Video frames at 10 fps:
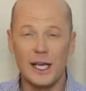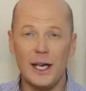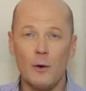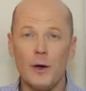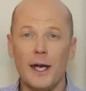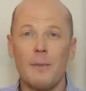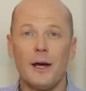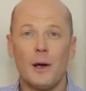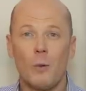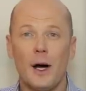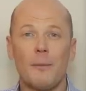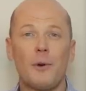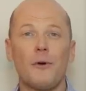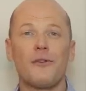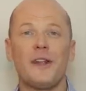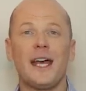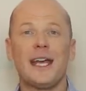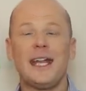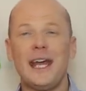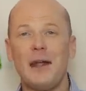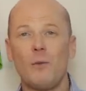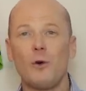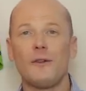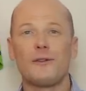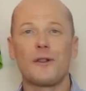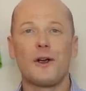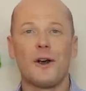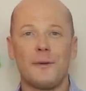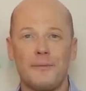KOM, Wout Poels second, and Woods third.